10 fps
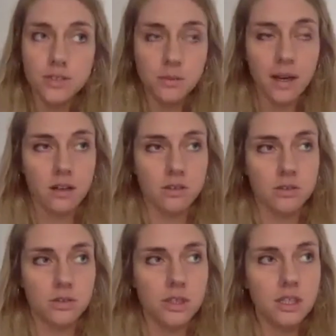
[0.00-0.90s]
my
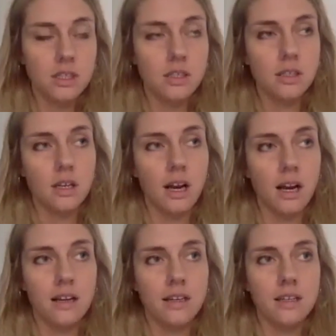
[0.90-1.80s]
country.
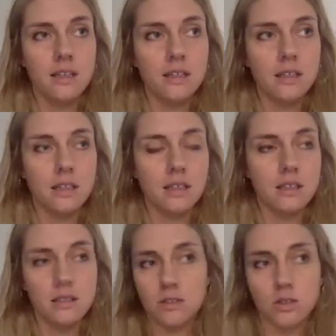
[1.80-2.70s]
I,
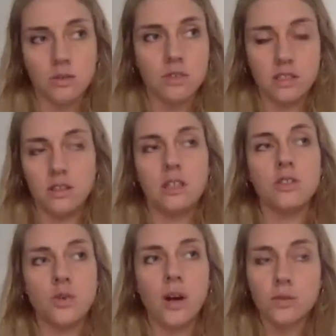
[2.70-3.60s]
I don't necessarily
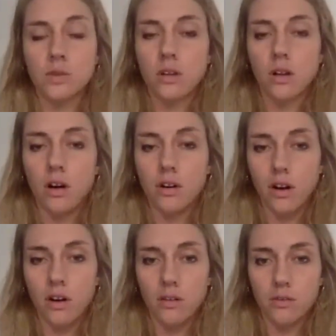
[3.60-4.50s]
interact with a lot
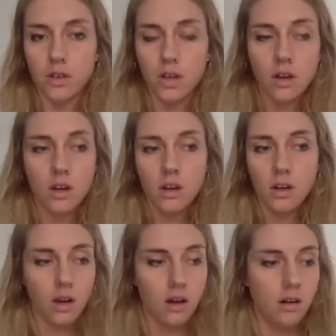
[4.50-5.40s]
of
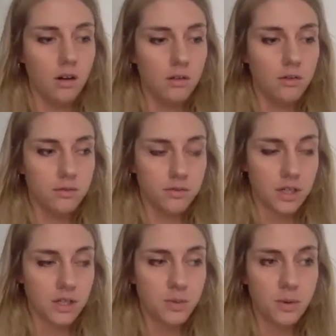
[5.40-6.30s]
uh,
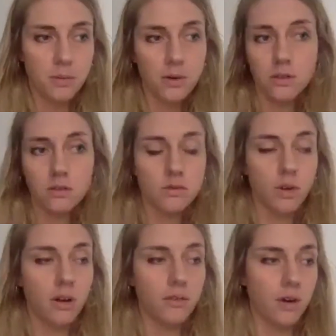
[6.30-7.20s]
French people
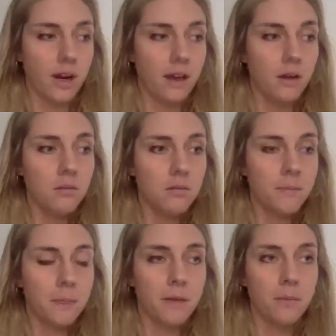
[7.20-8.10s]
wherever I am,
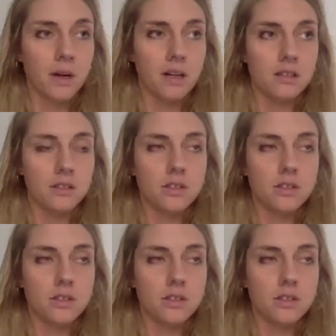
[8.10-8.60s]
but